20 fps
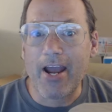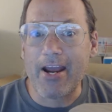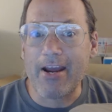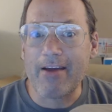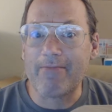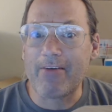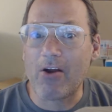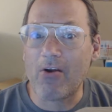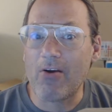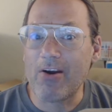
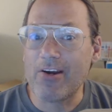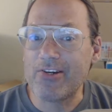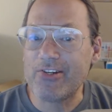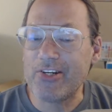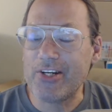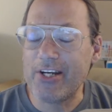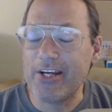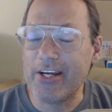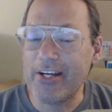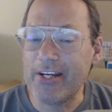a very
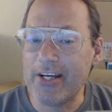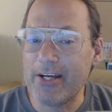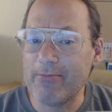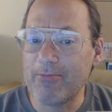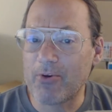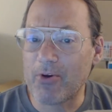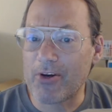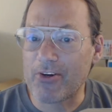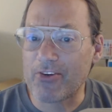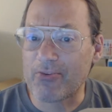she and
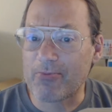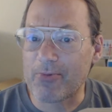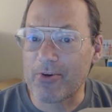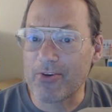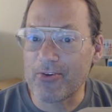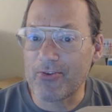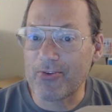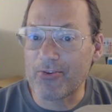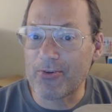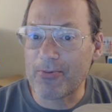him
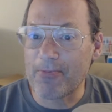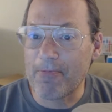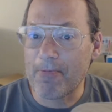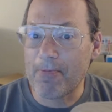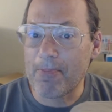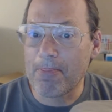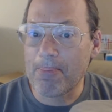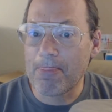Christmas.